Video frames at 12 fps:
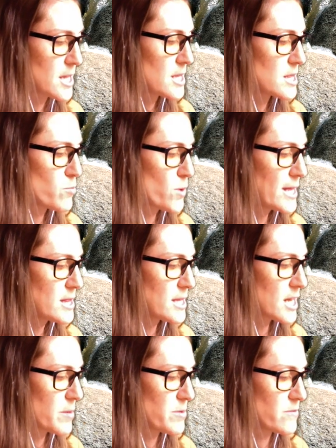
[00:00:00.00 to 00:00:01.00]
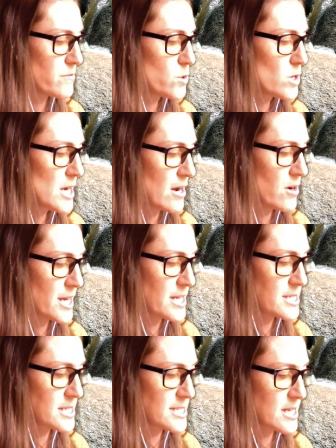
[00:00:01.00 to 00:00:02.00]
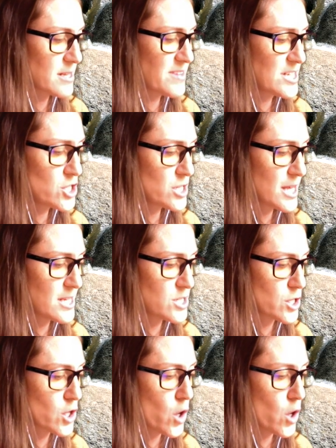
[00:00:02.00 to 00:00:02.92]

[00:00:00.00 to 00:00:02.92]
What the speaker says: the brain lit up in fewer areas until eventually it took